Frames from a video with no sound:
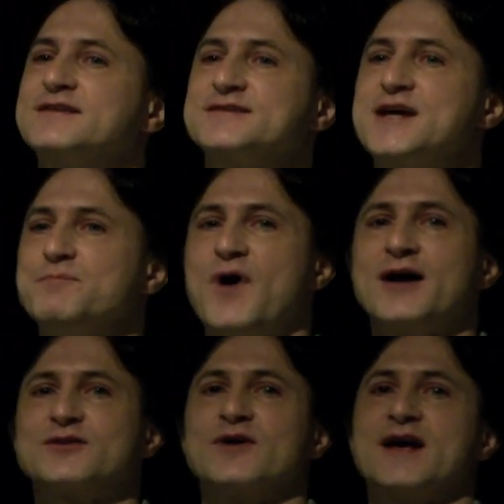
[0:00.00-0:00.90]
The
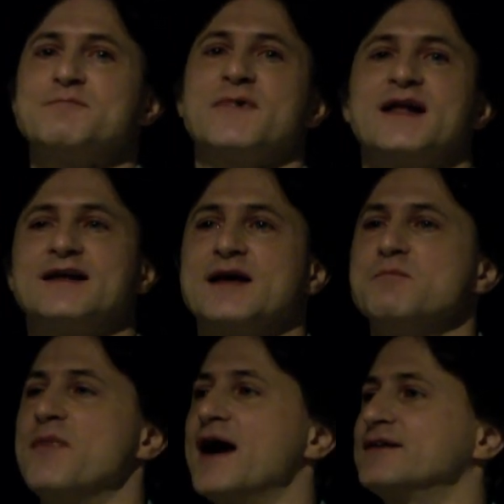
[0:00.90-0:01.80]
chatbot or an LLM
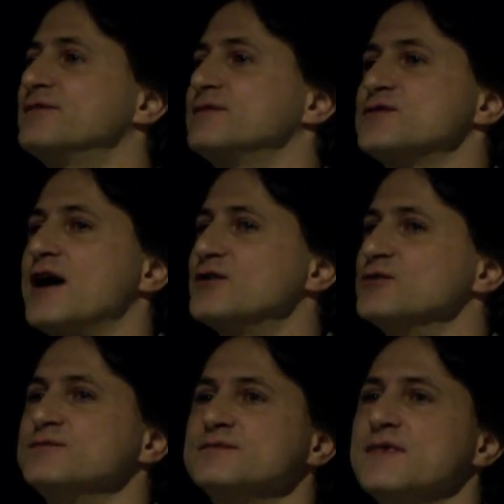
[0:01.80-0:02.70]
might try
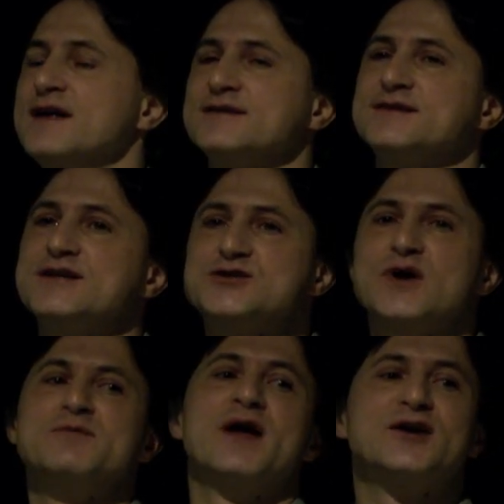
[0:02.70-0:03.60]
to teach you
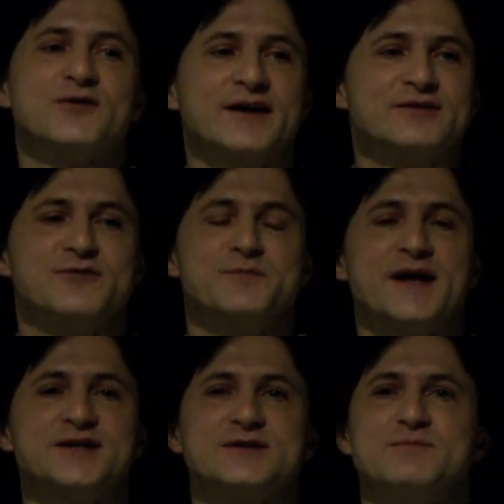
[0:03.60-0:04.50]
incorrect
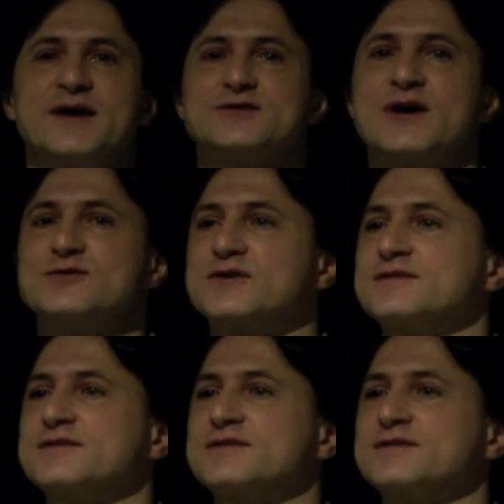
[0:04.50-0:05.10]
information, might try to